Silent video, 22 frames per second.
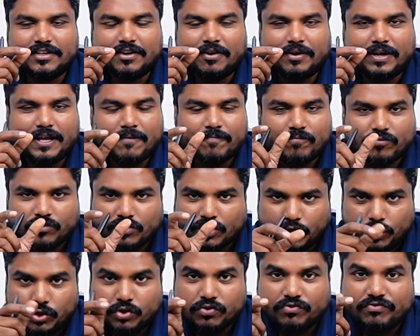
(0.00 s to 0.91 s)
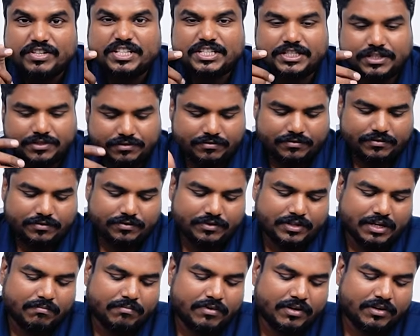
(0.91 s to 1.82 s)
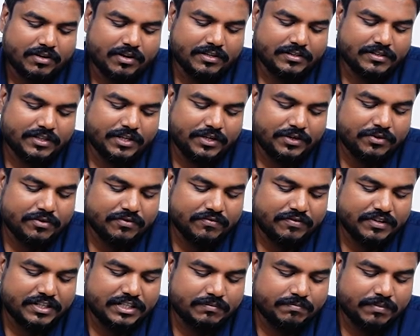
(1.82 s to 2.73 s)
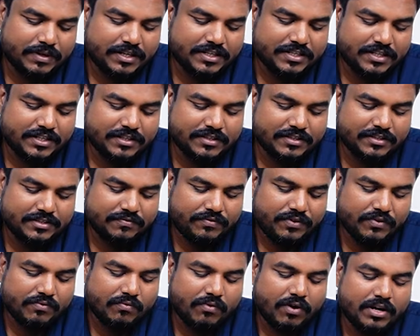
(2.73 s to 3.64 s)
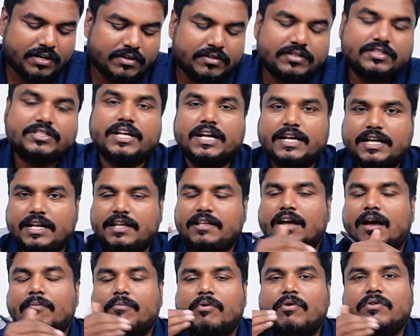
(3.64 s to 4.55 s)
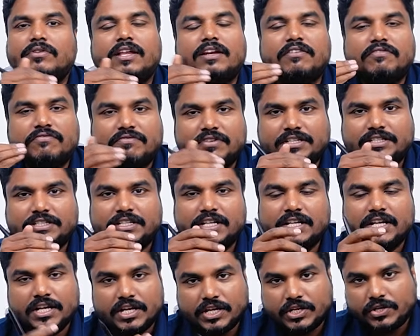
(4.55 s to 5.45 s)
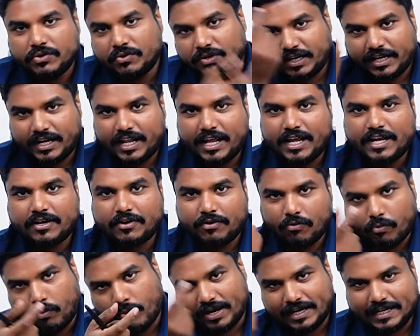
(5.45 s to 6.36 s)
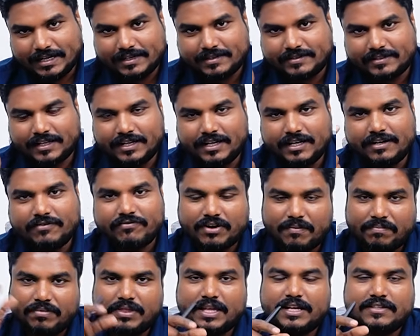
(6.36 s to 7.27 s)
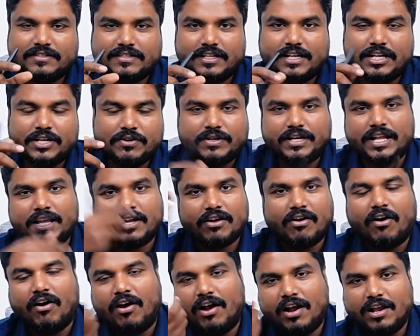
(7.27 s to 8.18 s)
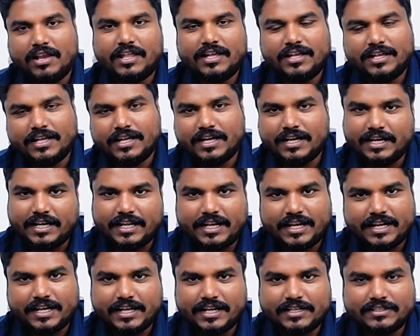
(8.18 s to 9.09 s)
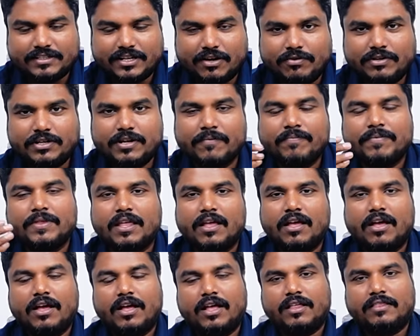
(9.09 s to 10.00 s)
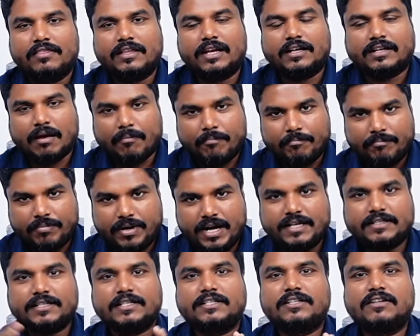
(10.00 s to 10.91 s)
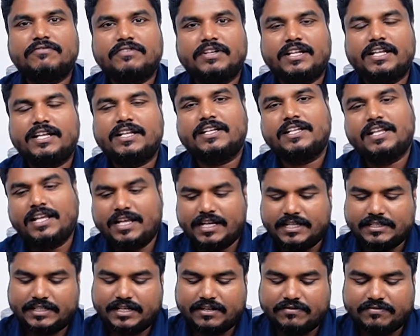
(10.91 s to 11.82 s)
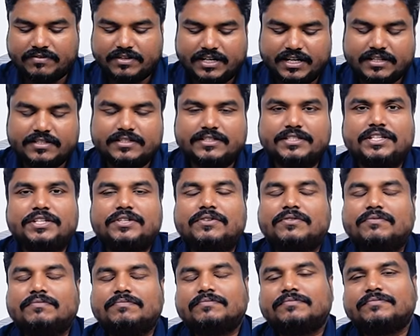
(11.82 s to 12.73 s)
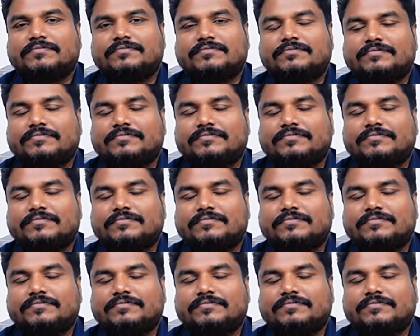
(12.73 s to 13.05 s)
Okay, new fish, you come across a new fish species. If you want to study about that fish, you take one cell. From that cell, you take all the DNAs out. That complete set of DNA is referred as genome.